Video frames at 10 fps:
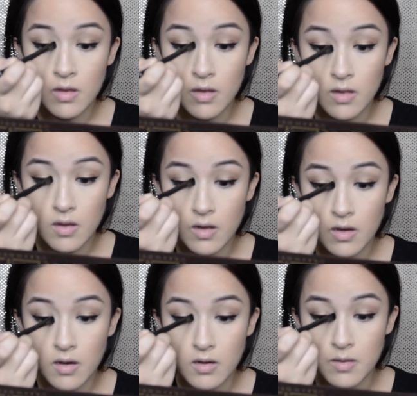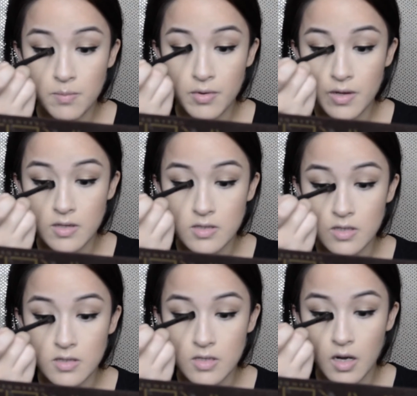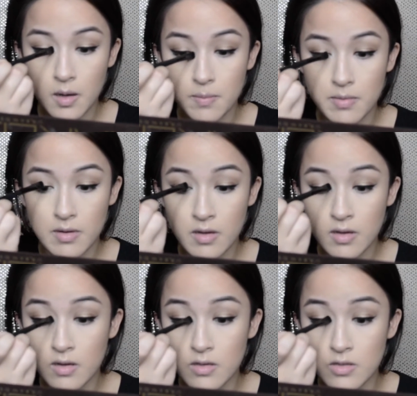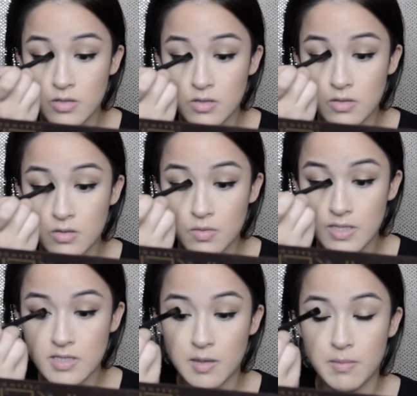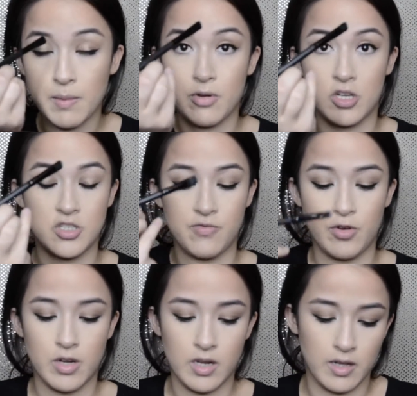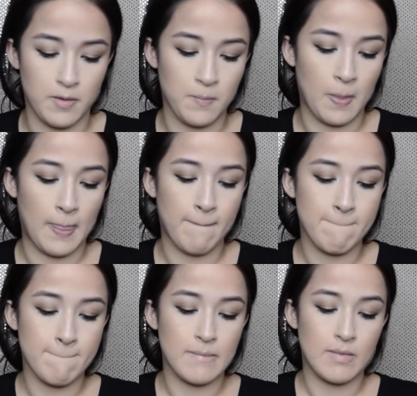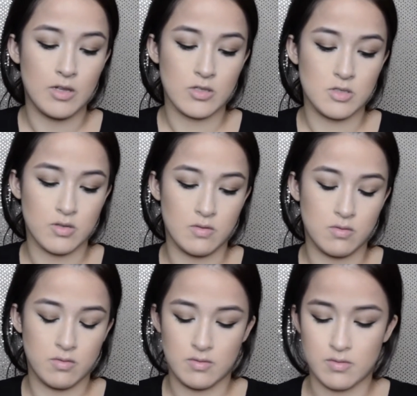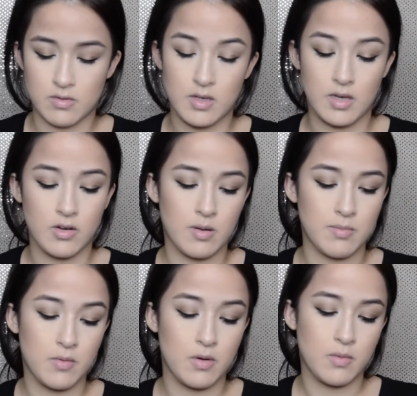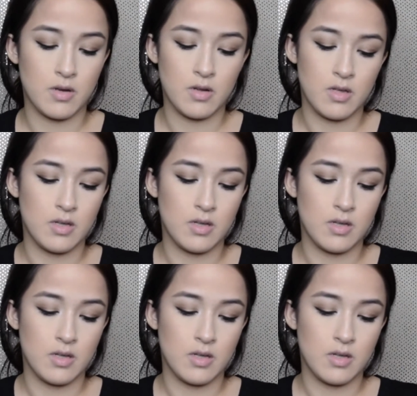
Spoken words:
And then bring it to the top. Twisting my brush vertically. So, okay, I got the wrong one.